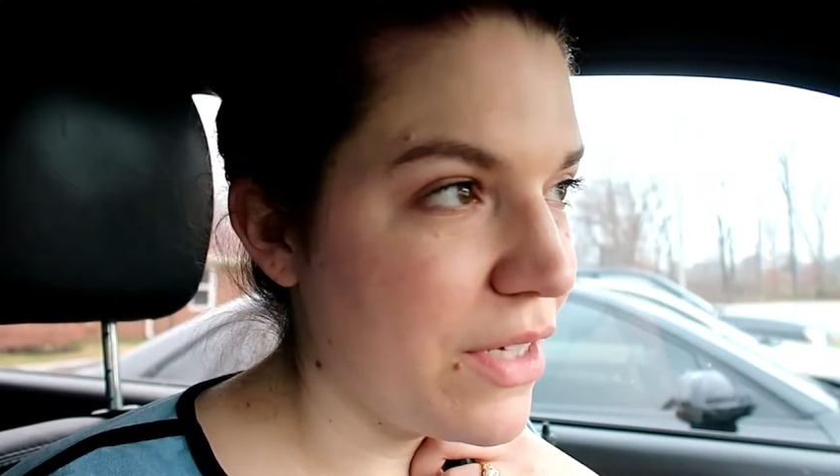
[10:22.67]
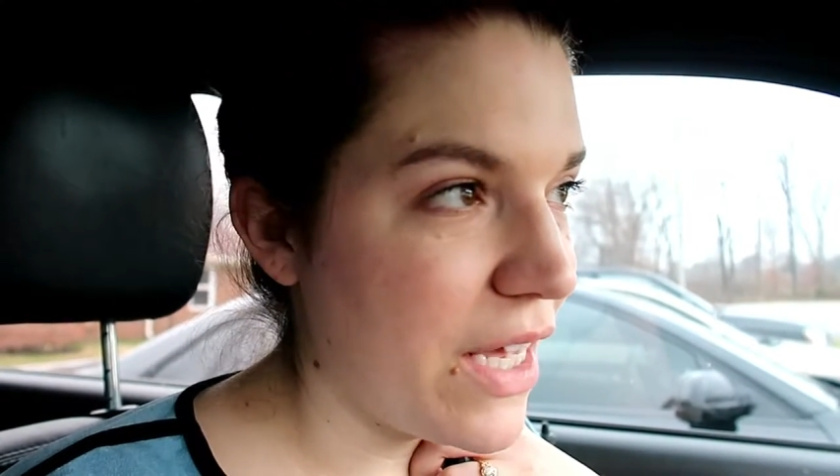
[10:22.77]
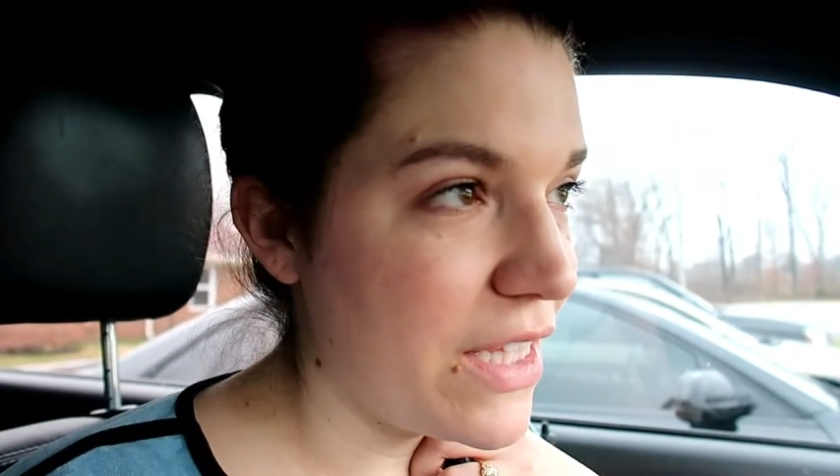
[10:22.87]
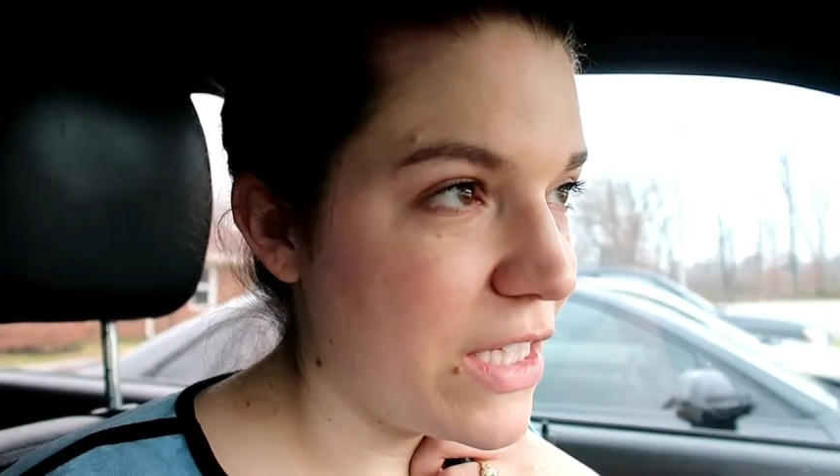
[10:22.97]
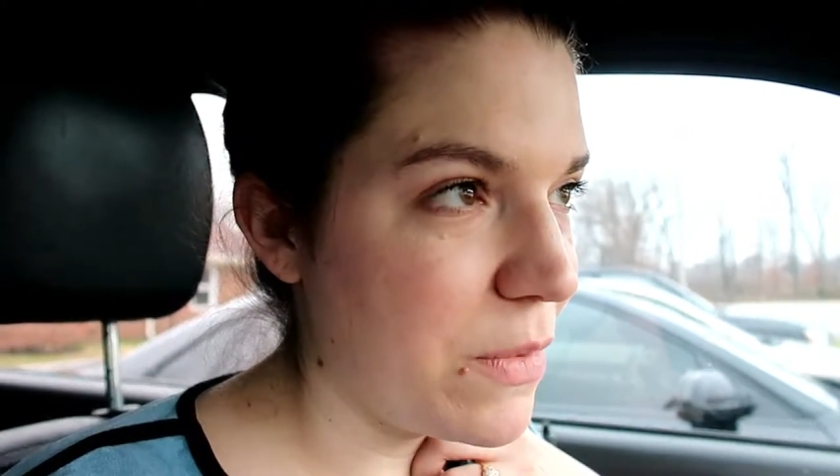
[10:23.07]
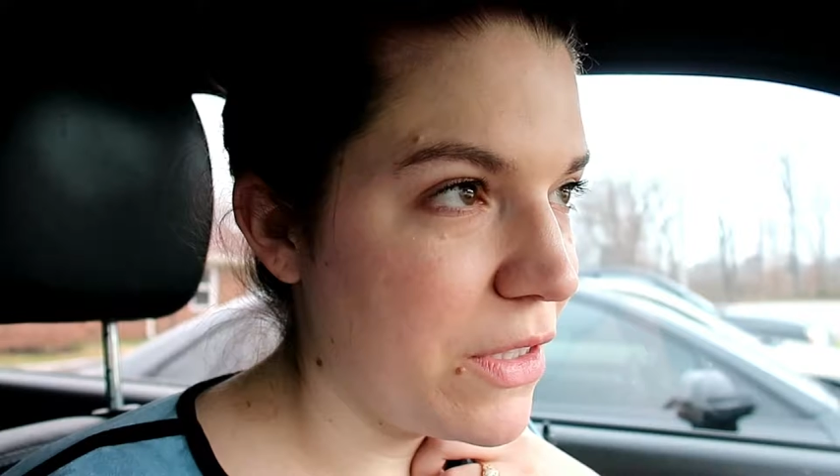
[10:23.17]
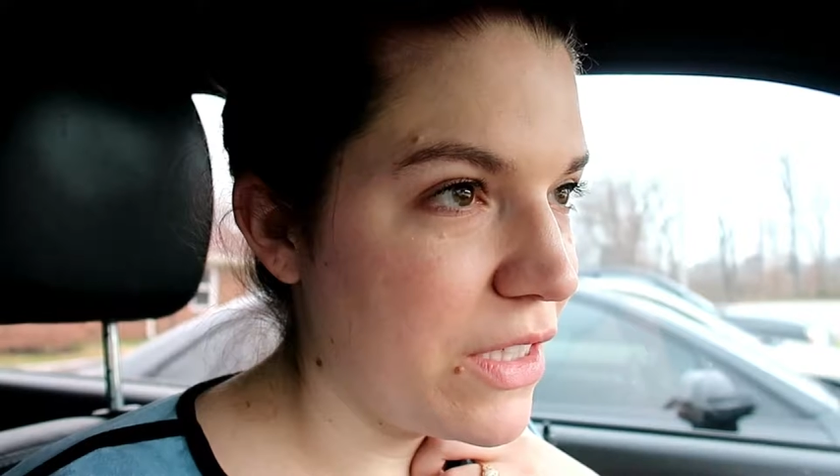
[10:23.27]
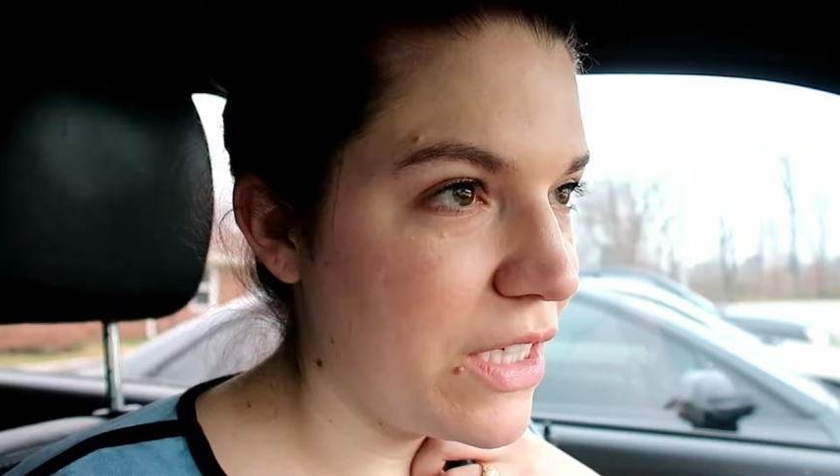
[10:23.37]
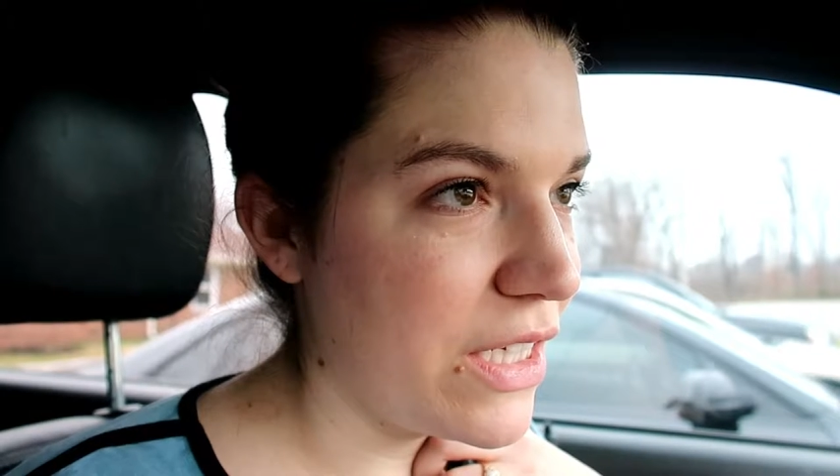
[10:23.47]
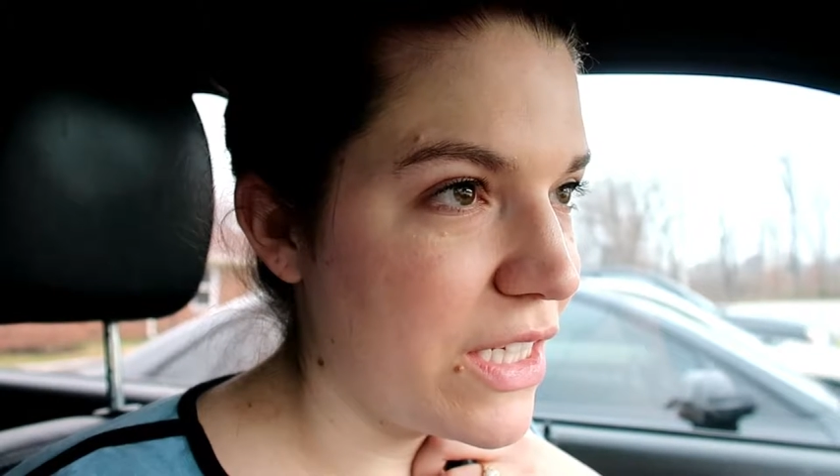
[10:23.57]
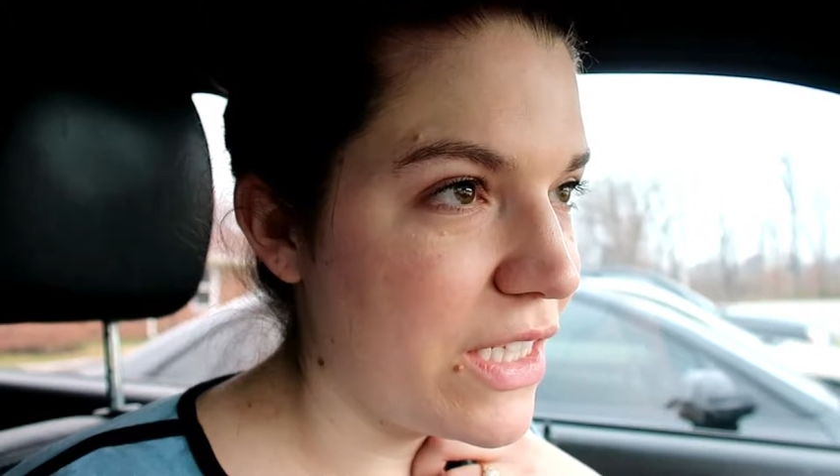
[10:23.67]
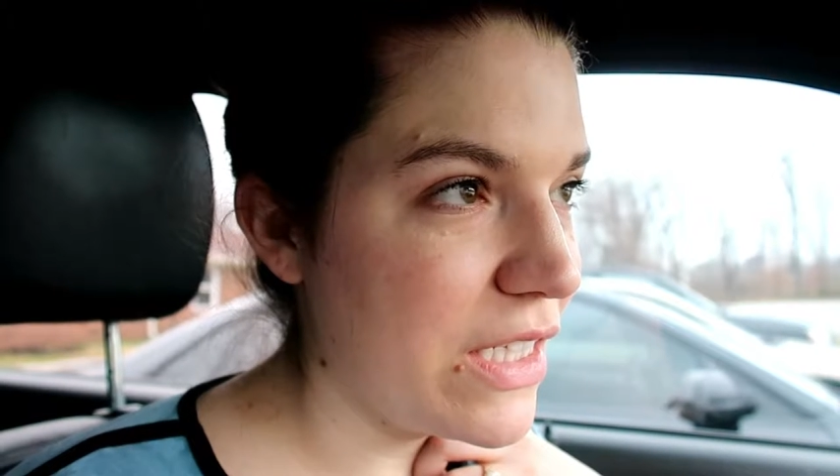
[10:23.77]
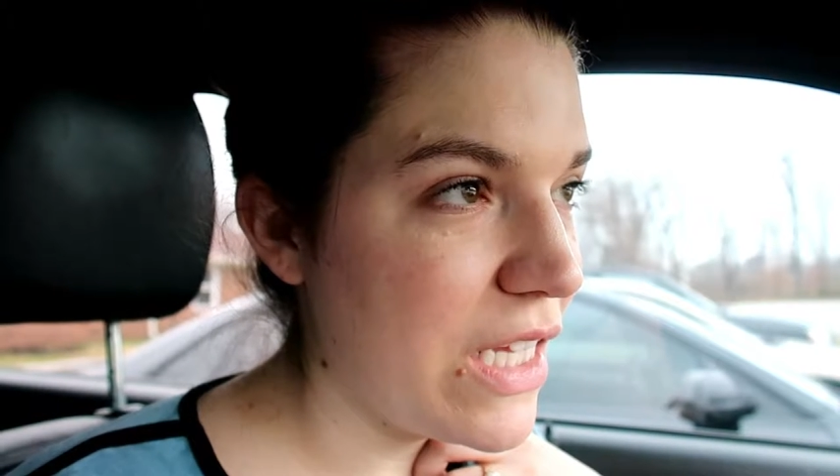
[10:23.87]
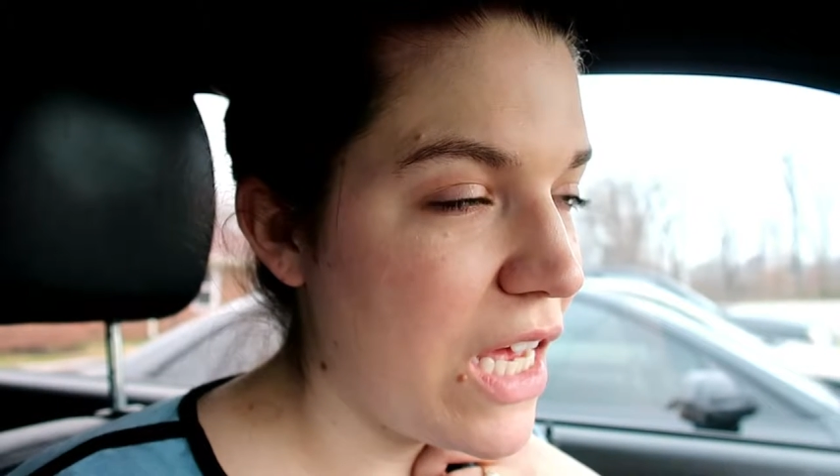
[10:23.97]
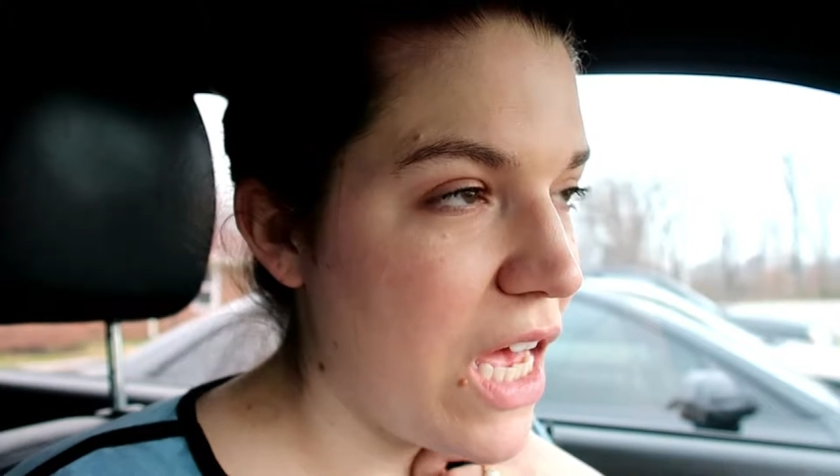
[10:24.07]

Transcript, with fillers: at this building because